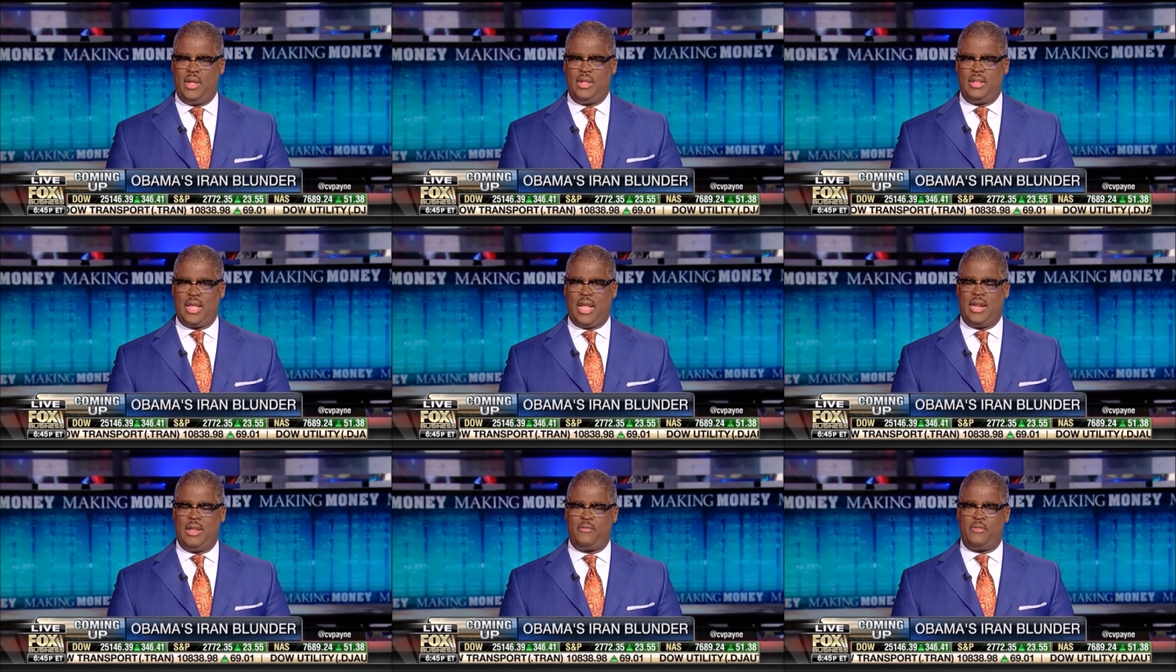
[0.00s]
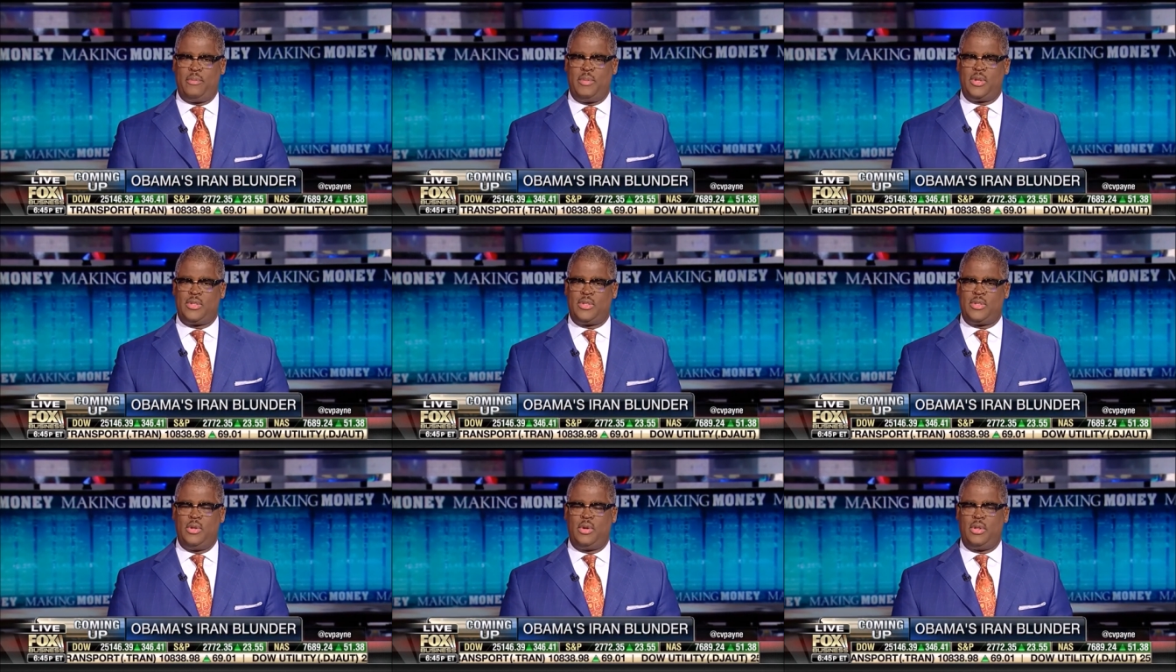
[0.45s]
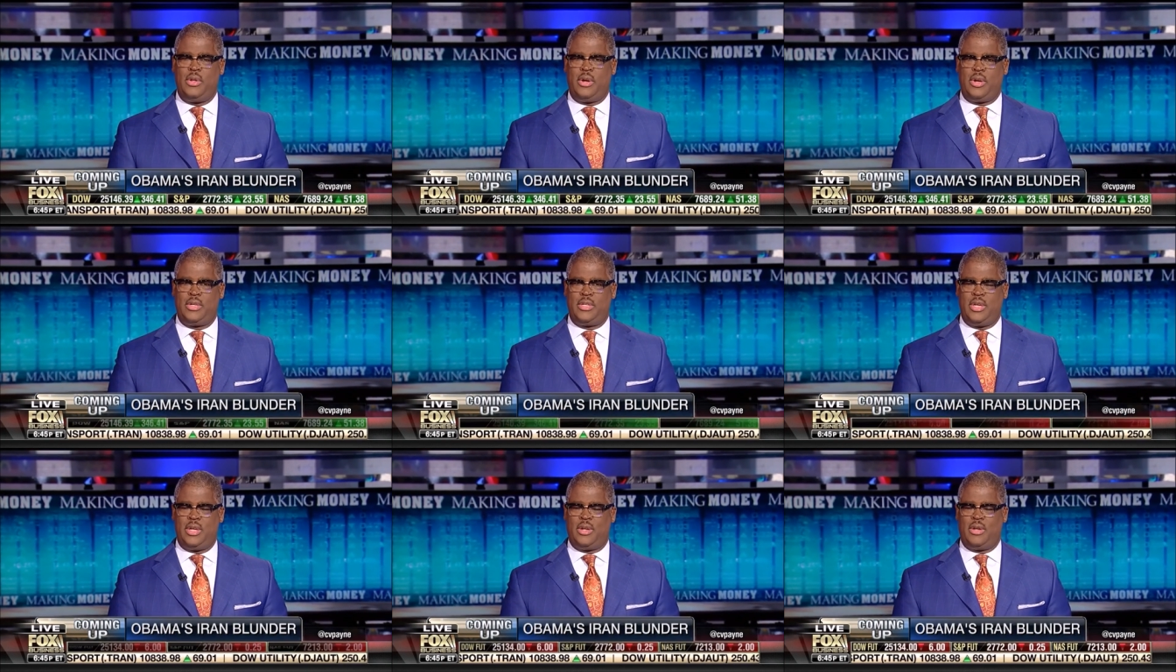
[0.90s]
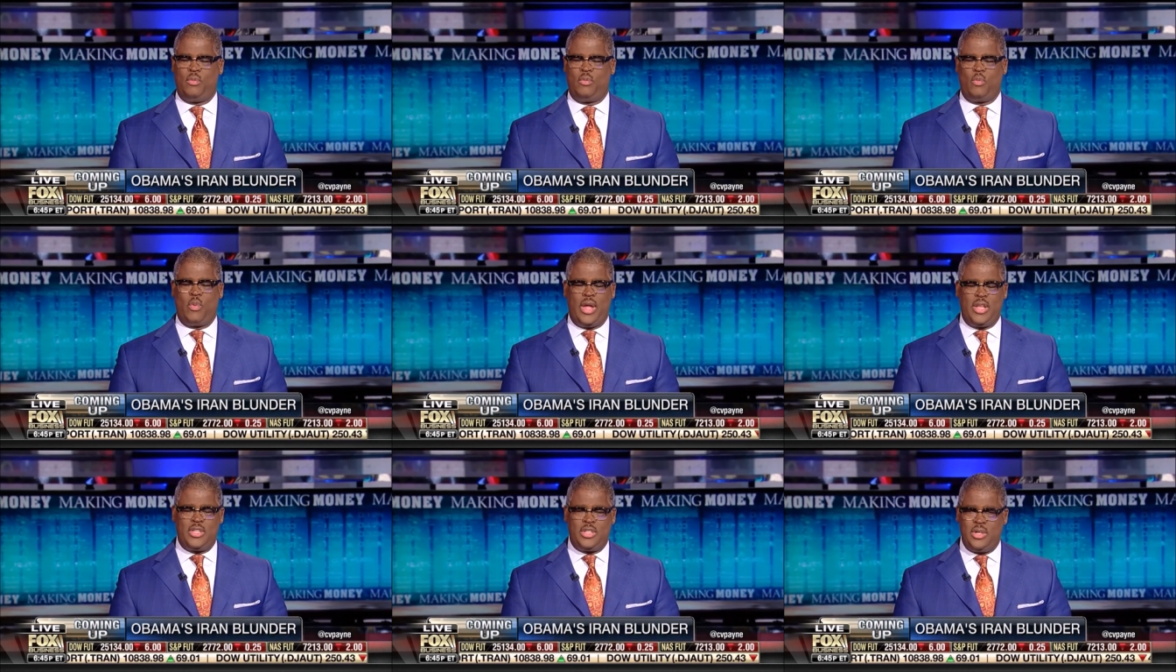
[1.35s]
that infamous nuclear deal.
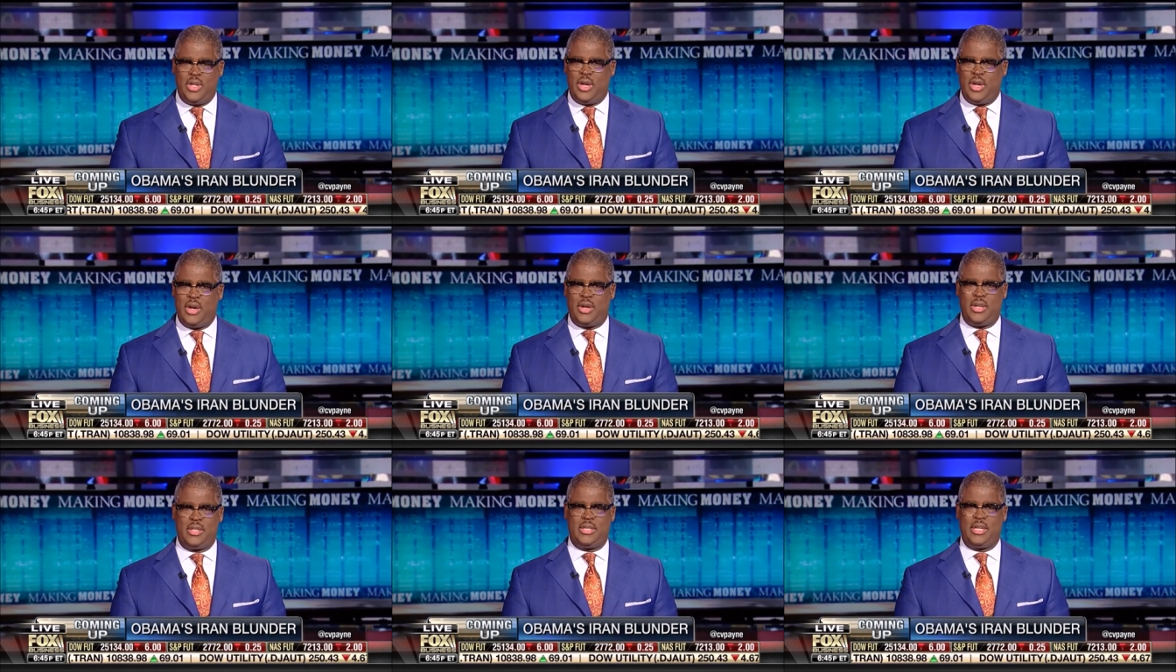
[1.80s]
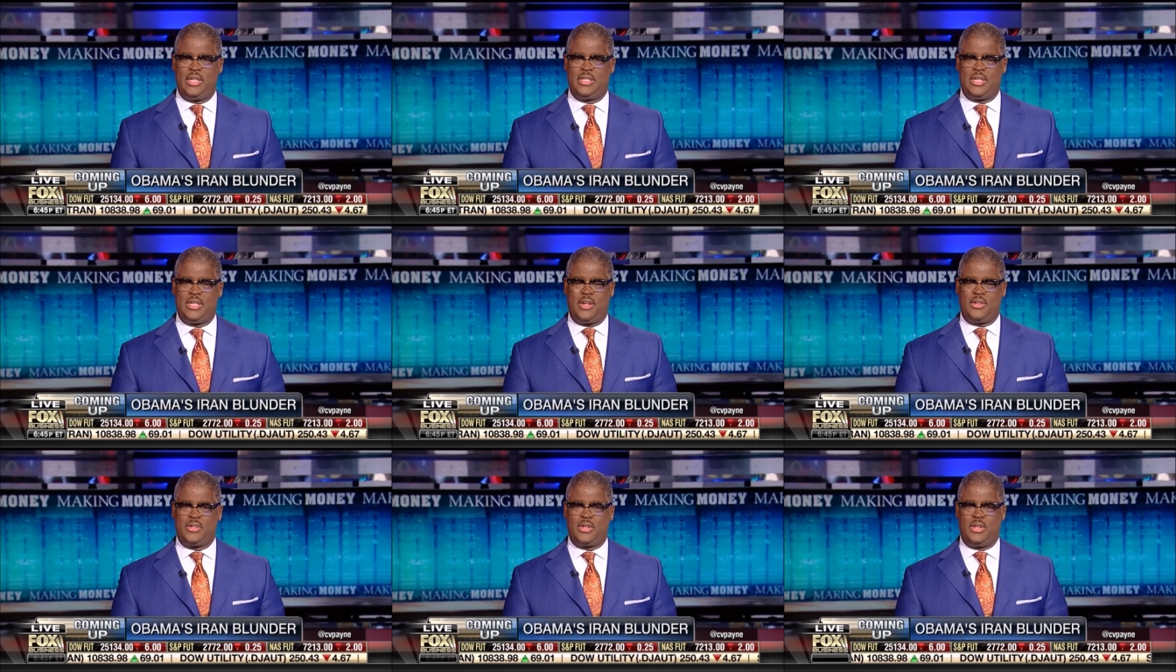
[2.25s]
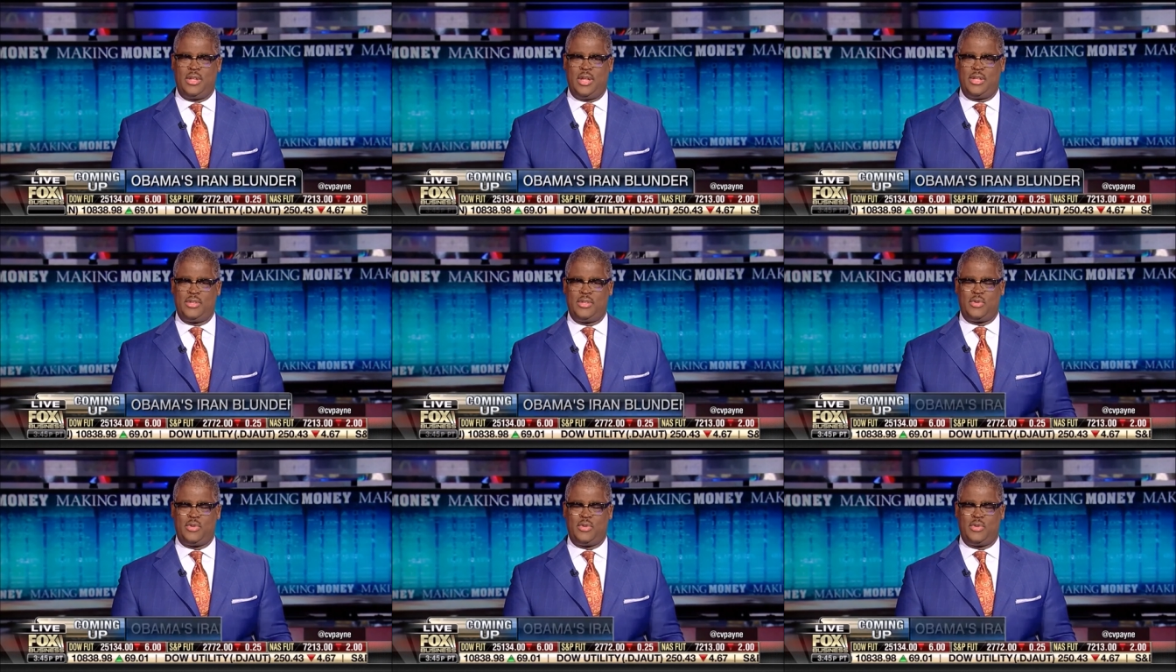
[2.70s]
Wait till you hear the details on this.